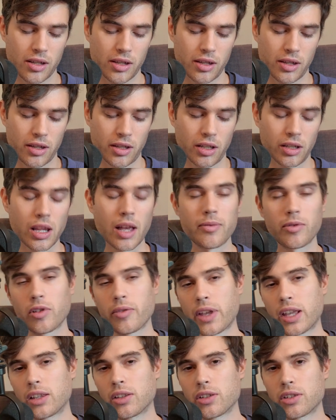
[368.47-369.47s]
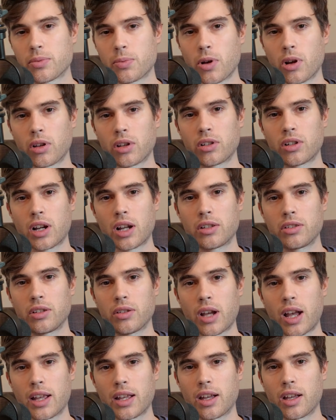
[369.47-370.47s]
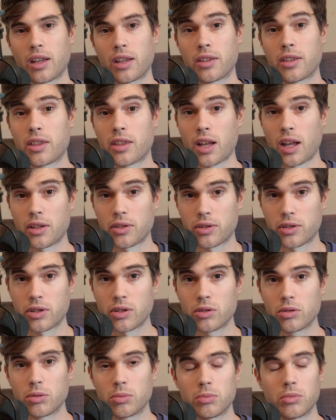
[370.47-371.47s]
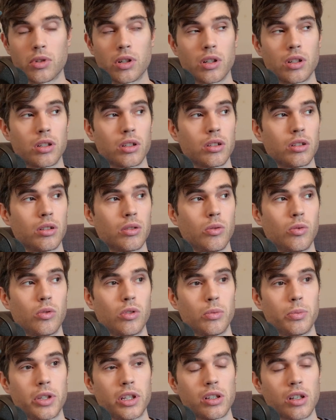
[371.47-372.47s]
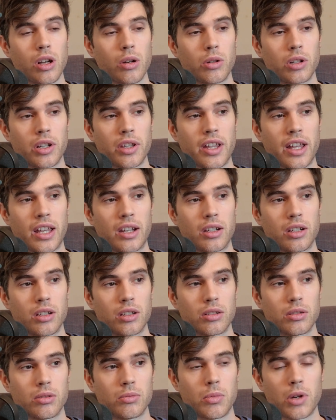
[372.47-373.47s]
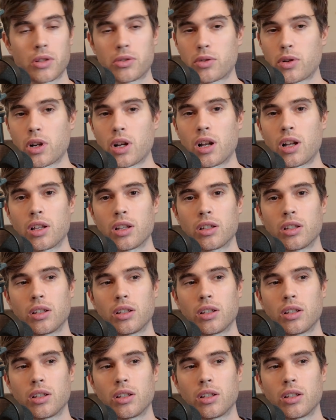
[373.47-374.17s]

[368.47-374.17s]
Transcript: the level of English spoken around you, I assume, will be lower than Montreal.